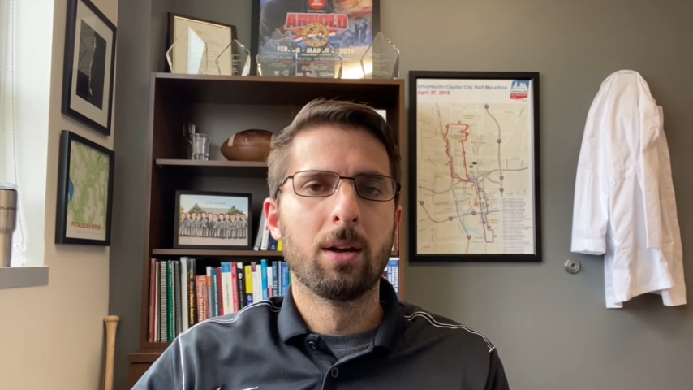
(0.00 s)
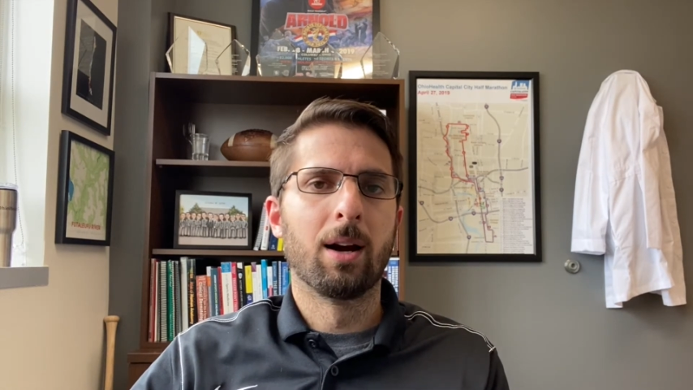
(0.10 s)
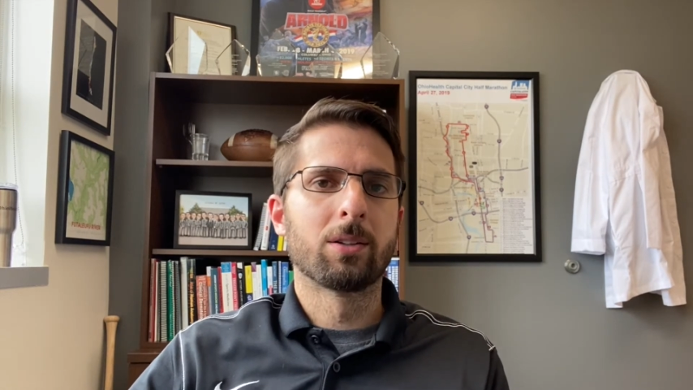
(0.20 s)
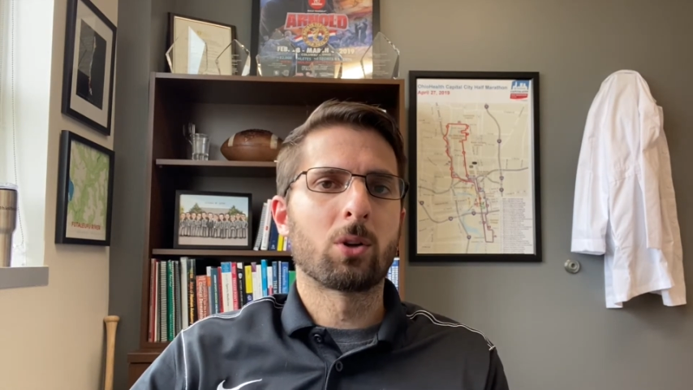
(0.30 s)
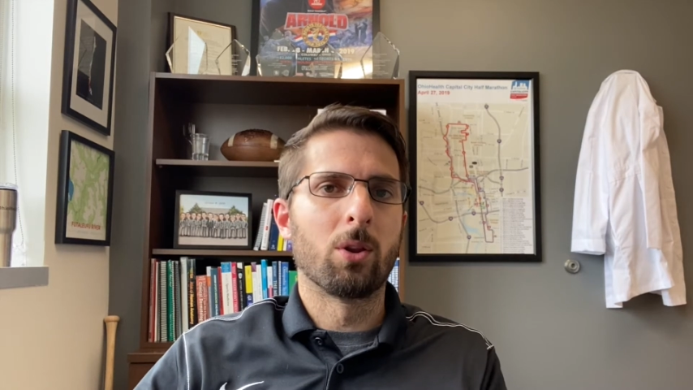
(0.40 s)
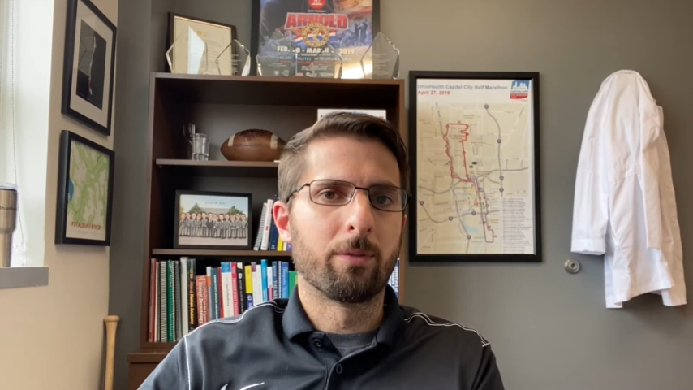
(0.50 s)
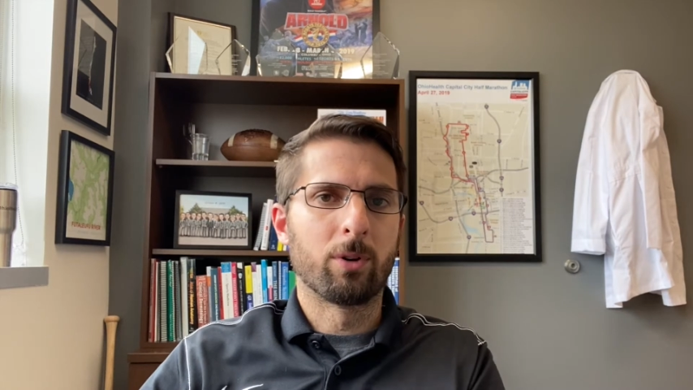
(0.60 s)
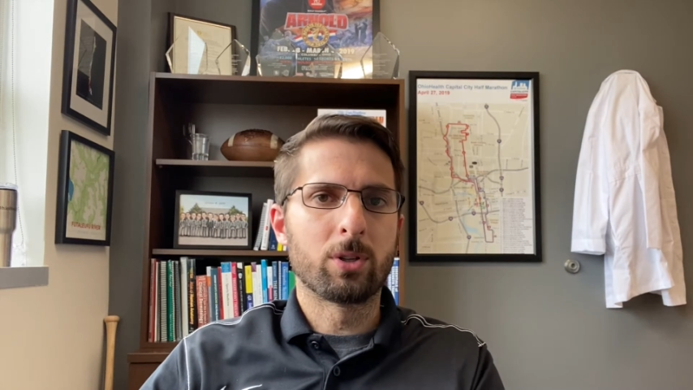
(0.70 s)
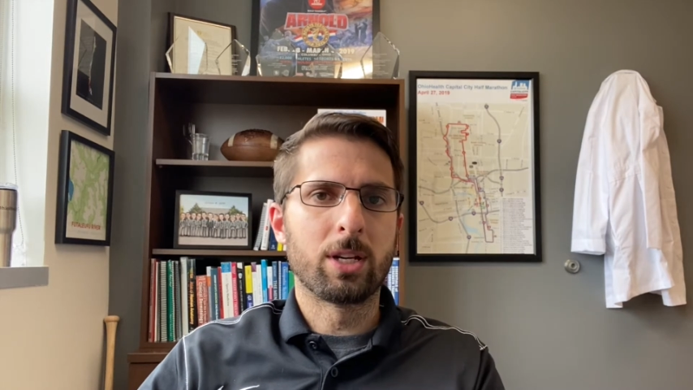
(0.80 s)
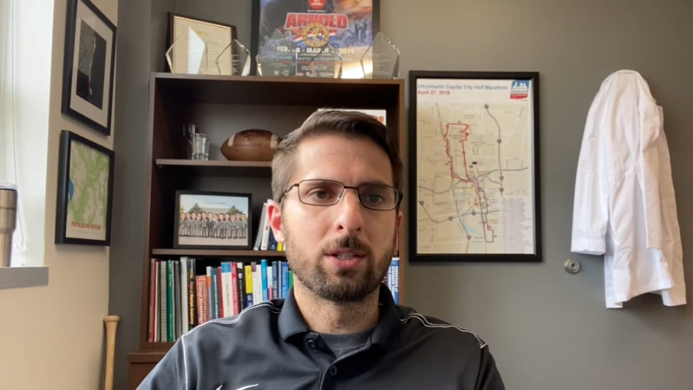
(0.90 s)
It's called the
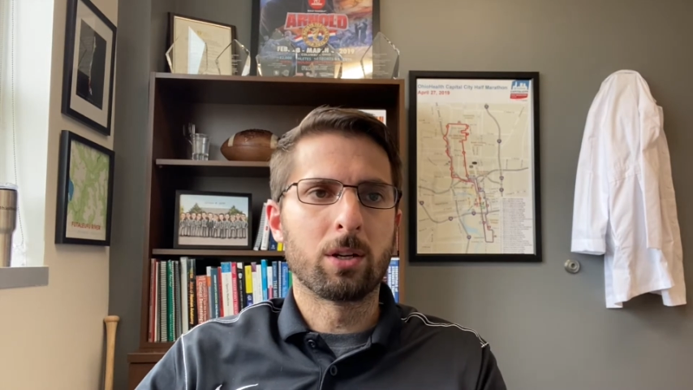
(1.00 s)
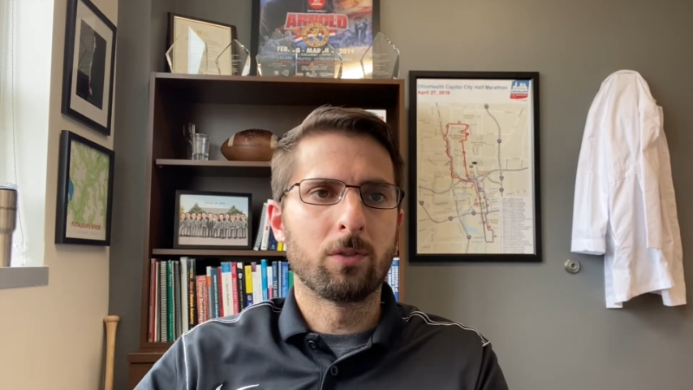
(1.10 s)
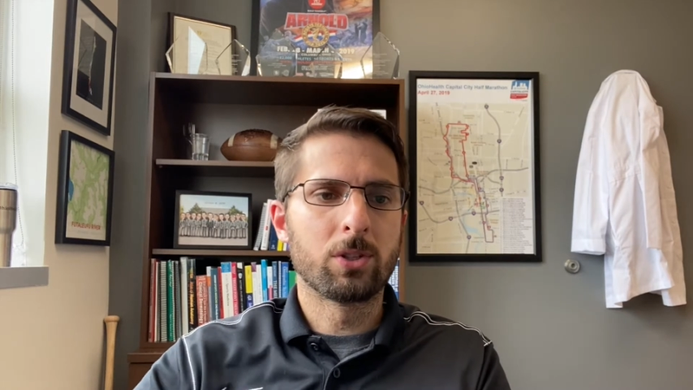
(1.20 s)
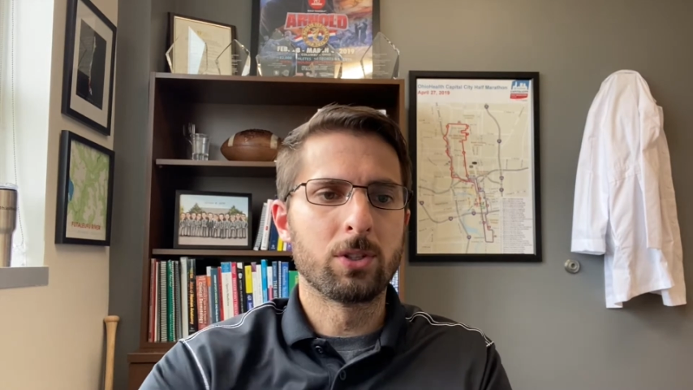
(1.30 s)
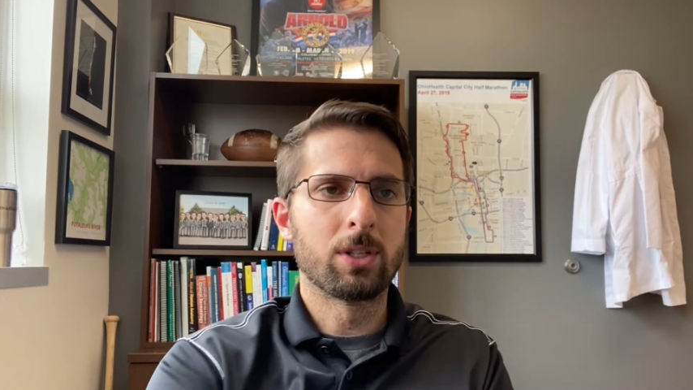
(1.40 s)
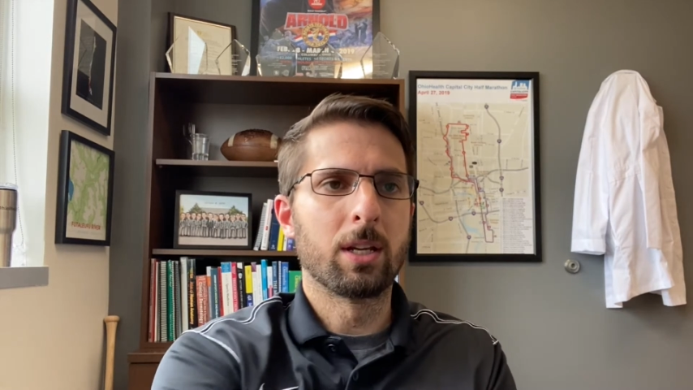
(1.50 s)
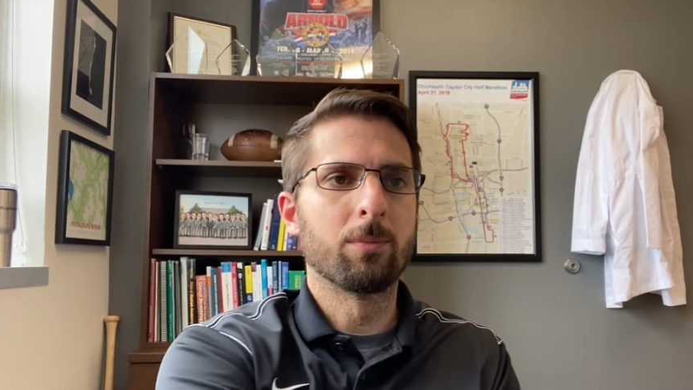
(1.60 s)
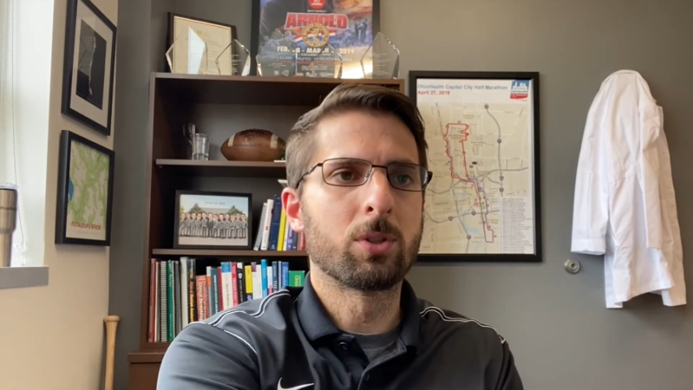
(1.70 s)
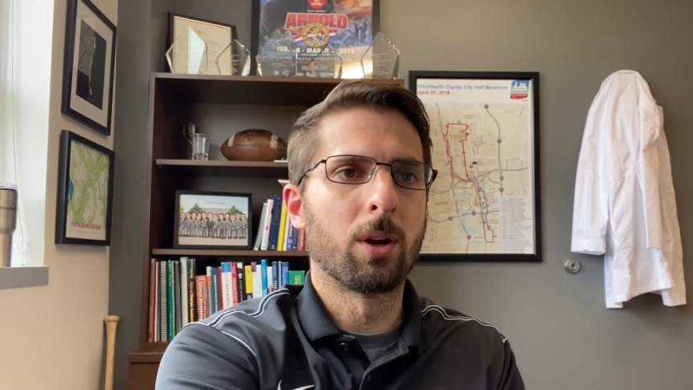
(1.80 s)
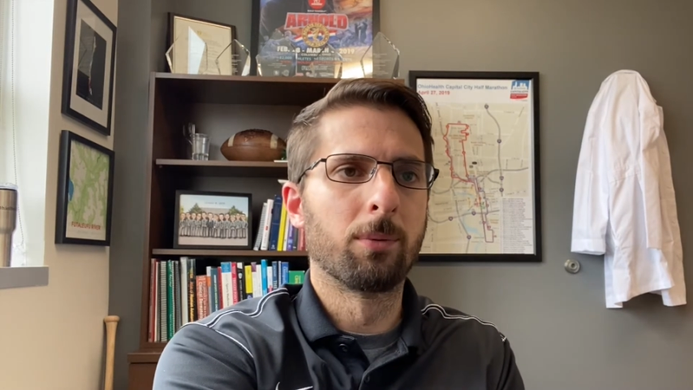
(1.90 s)
First Aid Services
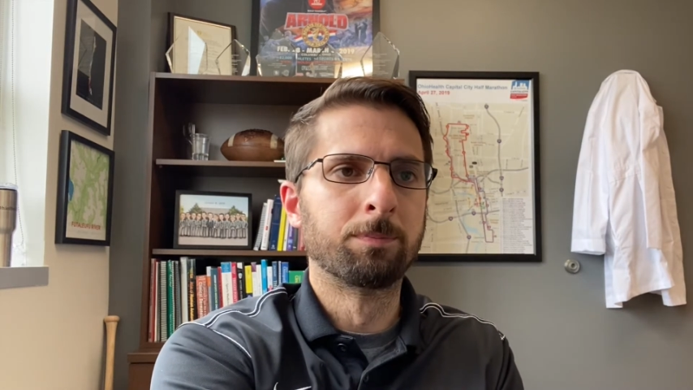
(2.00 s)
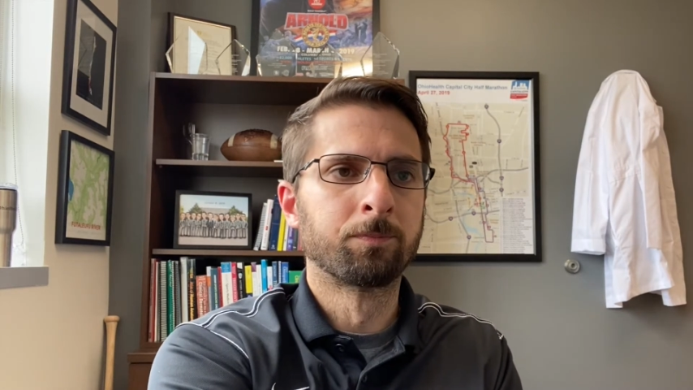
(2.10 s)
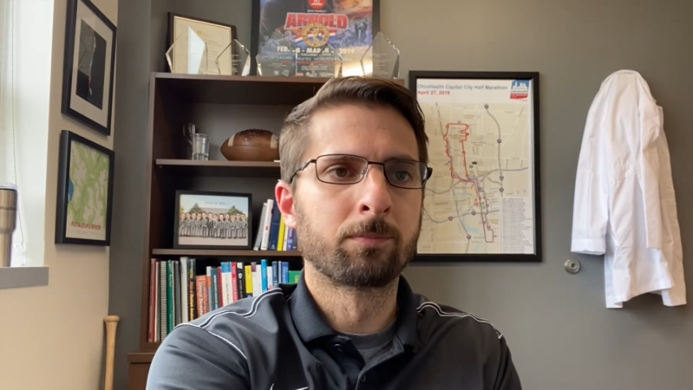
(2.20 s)
Team. So